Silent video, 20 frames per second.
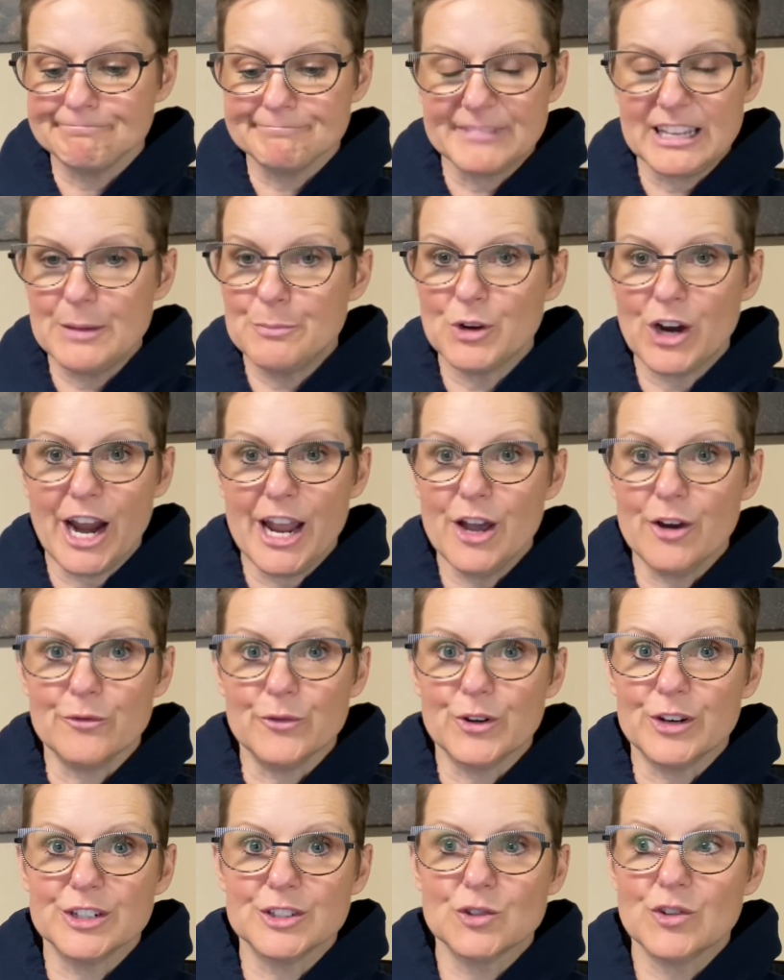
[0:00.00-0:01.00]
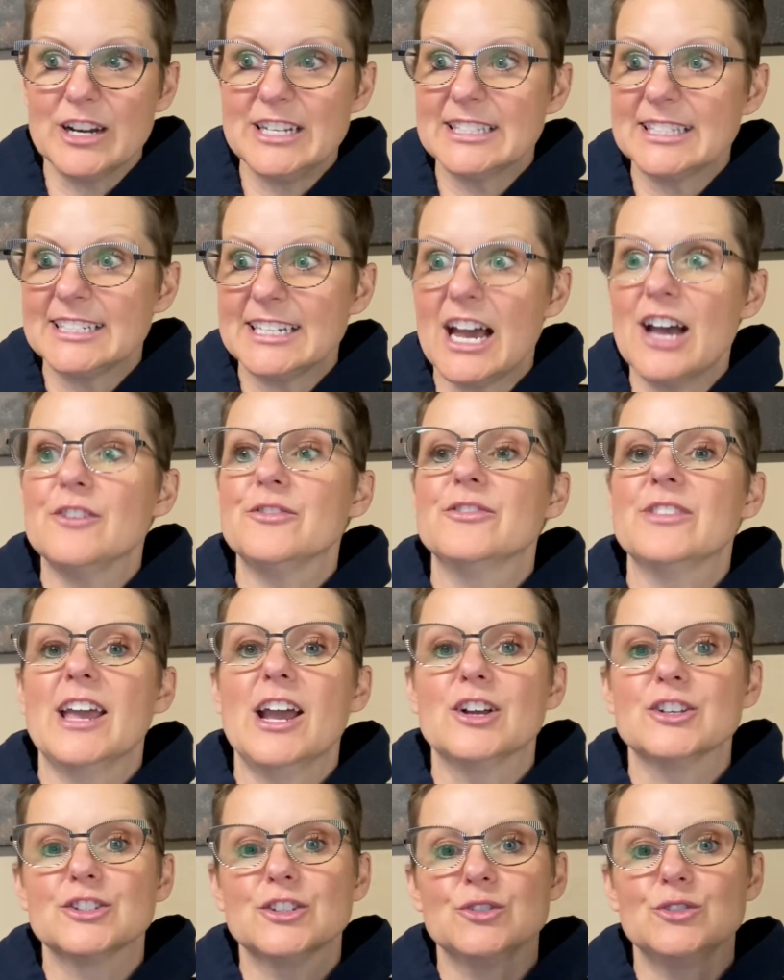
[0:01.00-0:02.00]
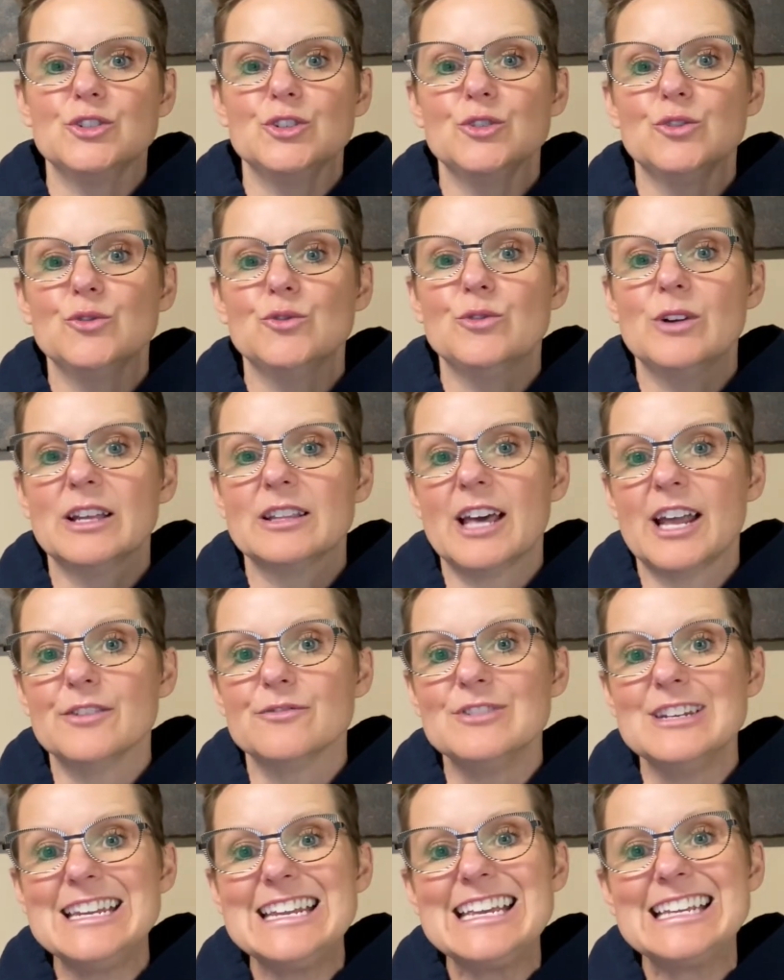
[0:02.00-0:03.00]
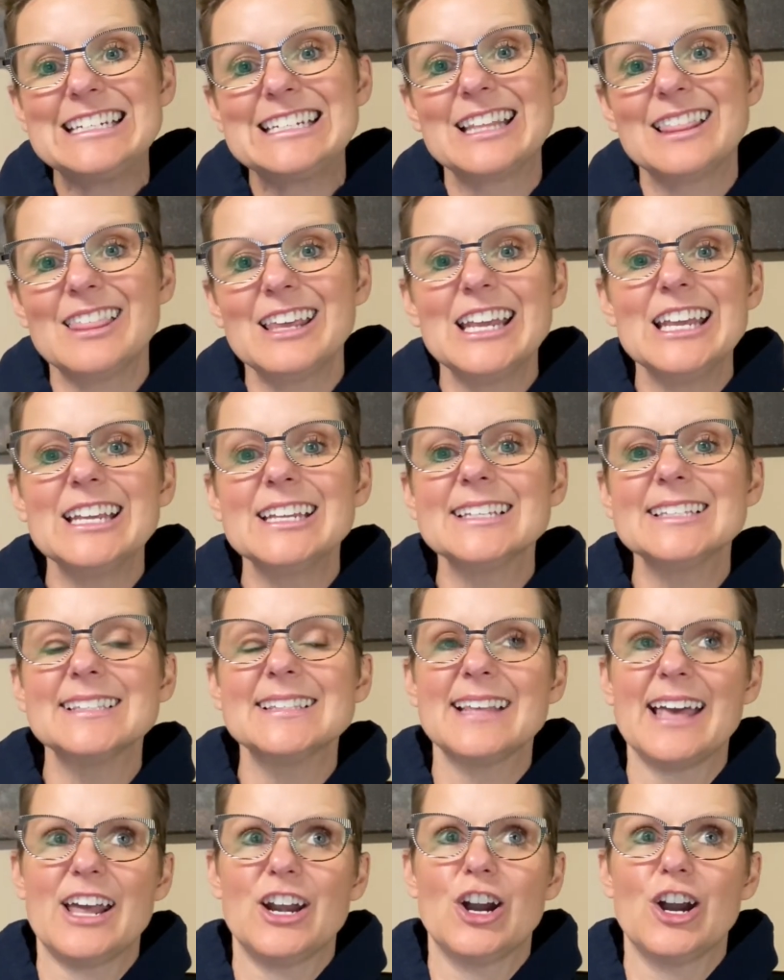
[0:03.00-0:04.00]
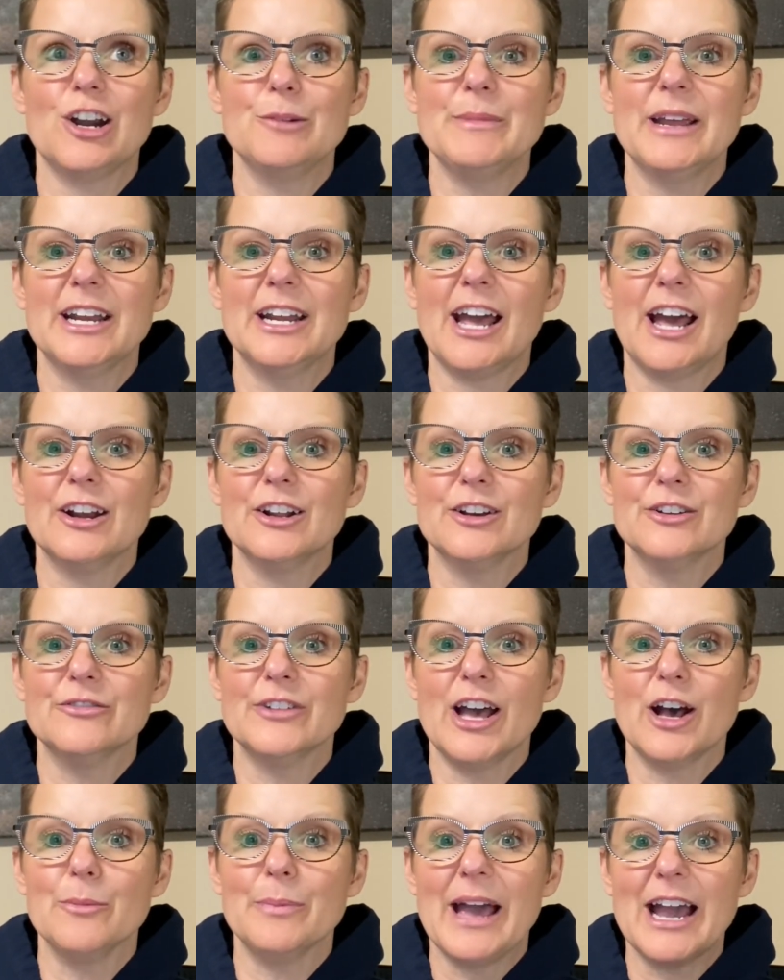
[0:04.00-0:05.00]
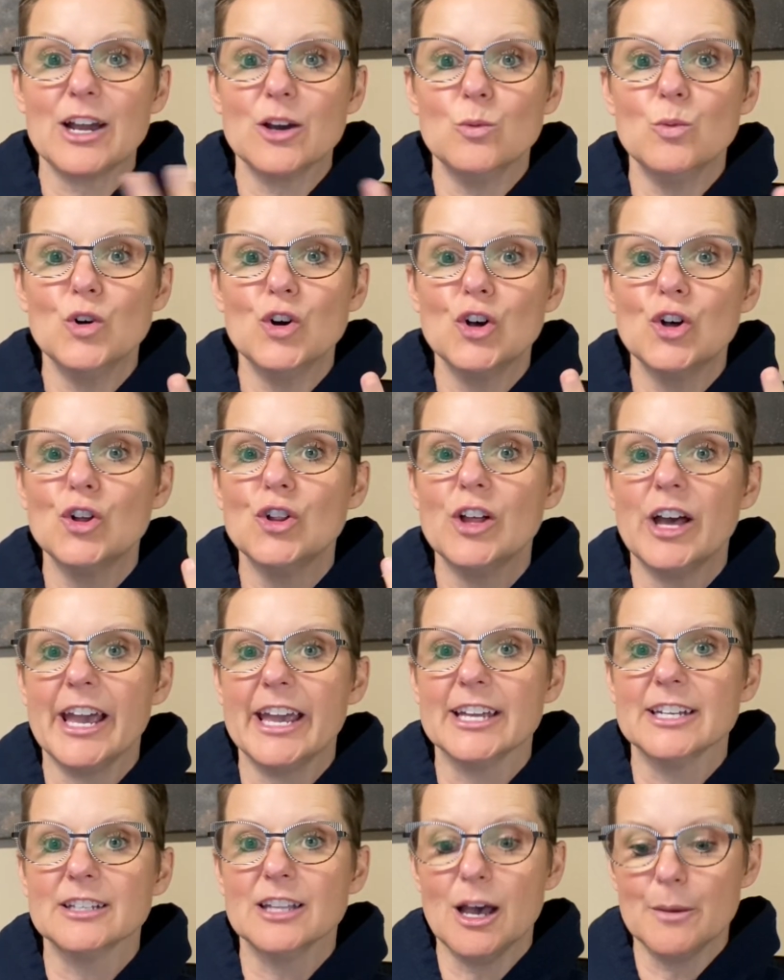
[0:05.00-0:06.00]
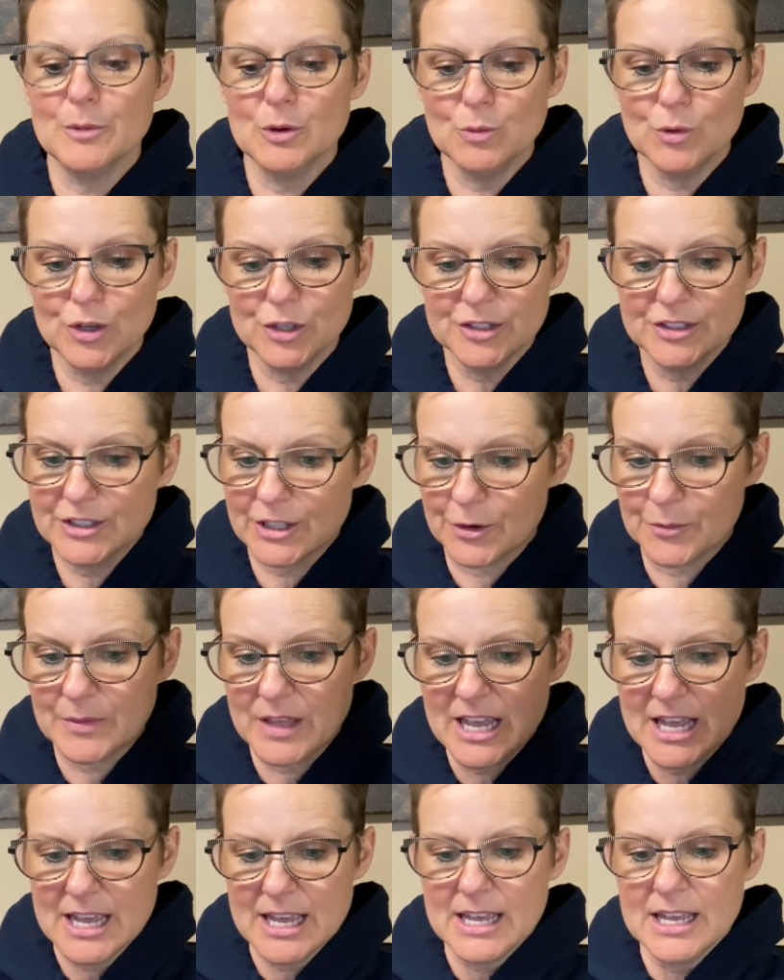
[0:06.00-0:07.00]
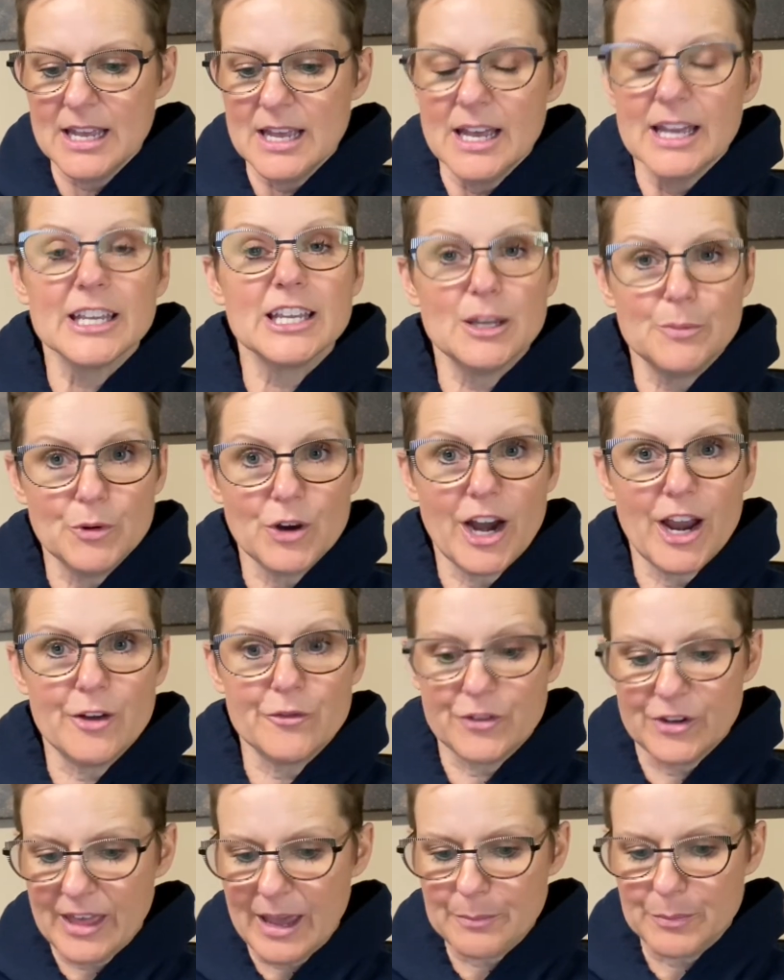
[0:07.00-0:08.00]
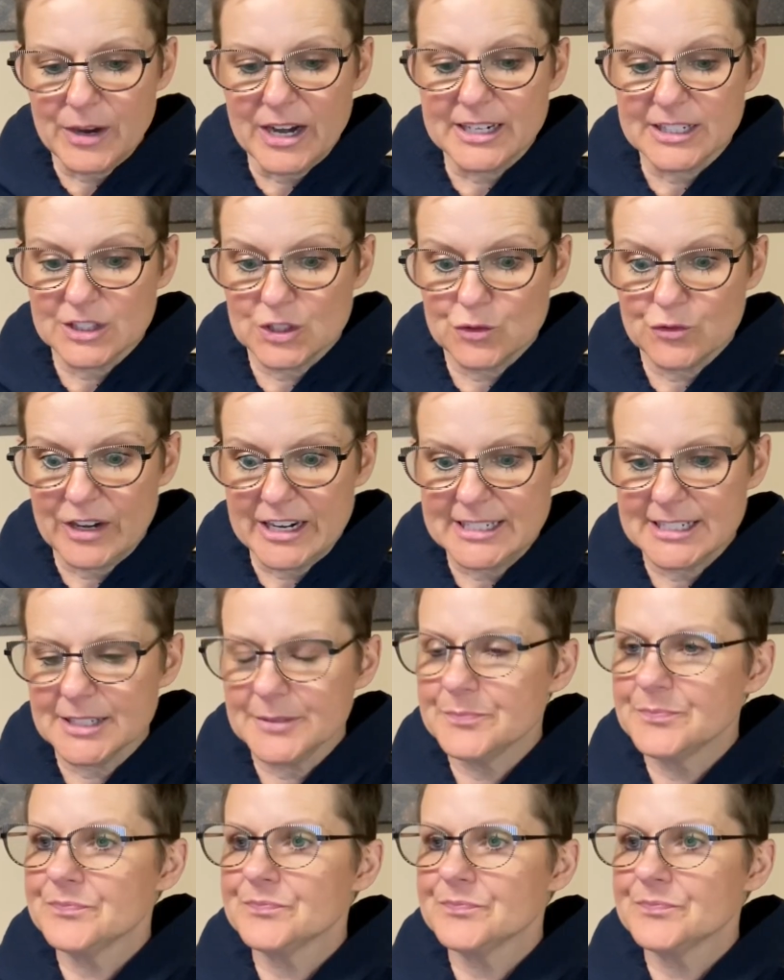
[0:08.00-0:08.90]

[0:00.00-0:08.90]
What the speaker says: Keep your eye out for it. It's great stuff. They also do a lot of knit things that are made out of alpaca wool and llama wool. So keep your eye out for that brand. It's great.